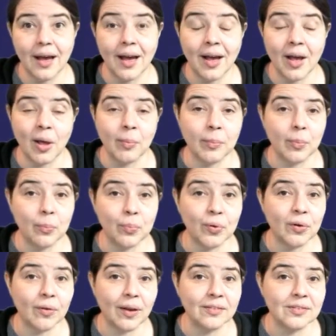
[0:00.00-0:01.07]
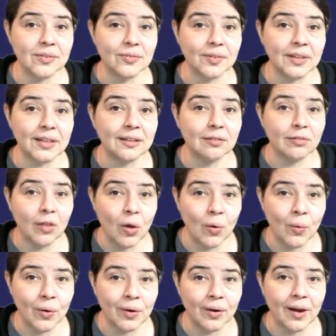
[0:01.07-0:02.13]
um, progressively
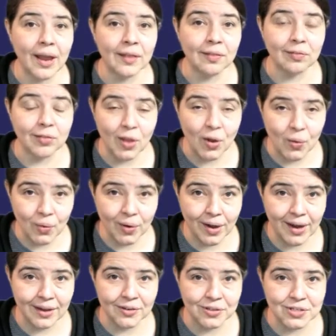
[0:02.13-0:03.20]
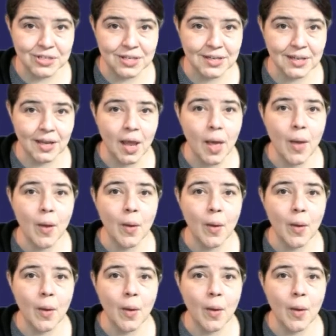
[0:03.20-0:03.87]
lower and lower energy,